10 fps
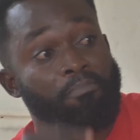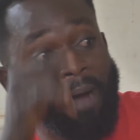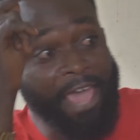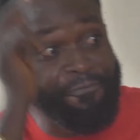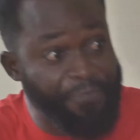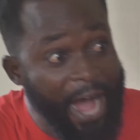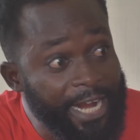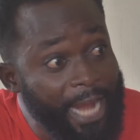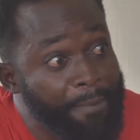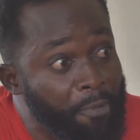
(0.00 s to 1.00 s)
My
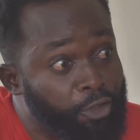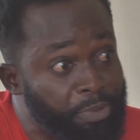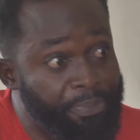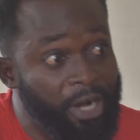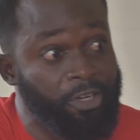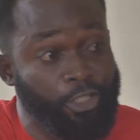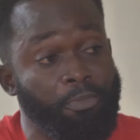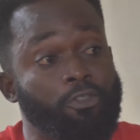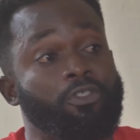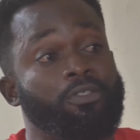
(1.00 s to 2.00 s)
father must be buried
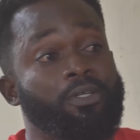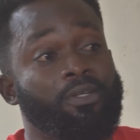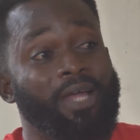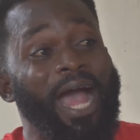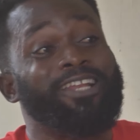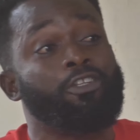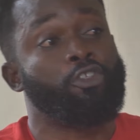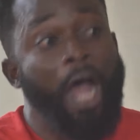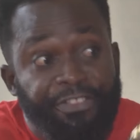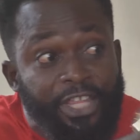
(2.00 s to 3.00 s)
this month.
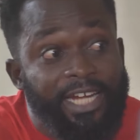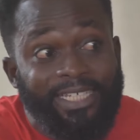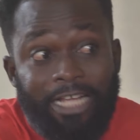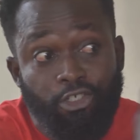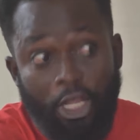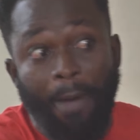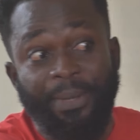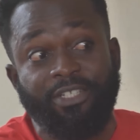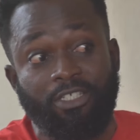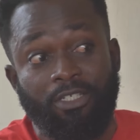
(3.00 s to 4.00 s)
And nothing can
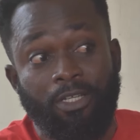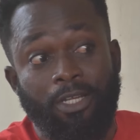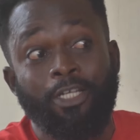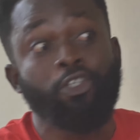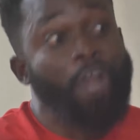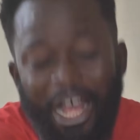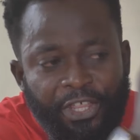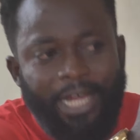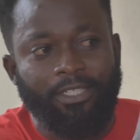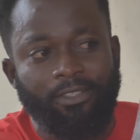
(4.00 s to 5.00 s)
stop it!
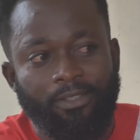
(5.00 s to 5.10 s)
Nothing!